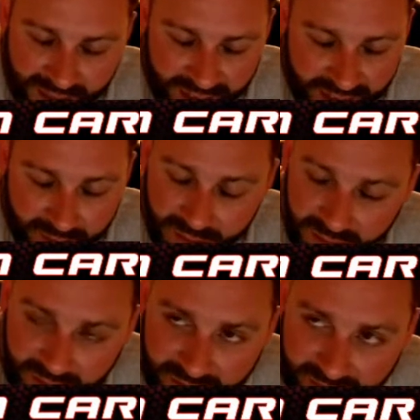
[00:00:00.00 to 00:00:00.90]
I
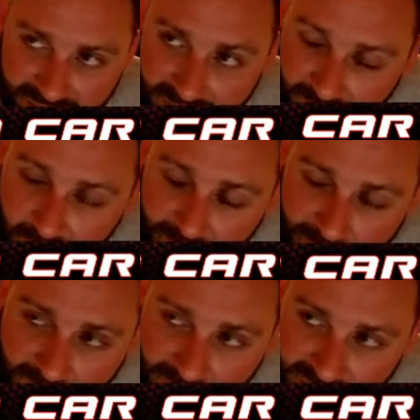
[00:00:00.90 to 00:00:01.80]
hope
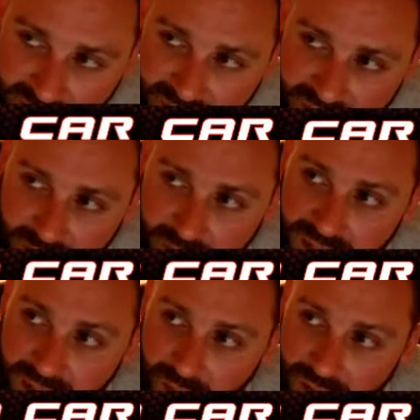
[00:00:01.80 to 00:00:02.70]
I'm not leaving
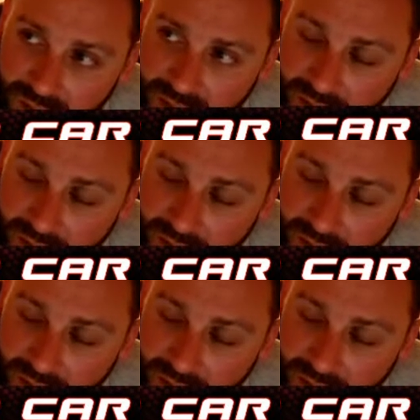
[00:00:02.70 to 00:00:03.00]
anyone out right now.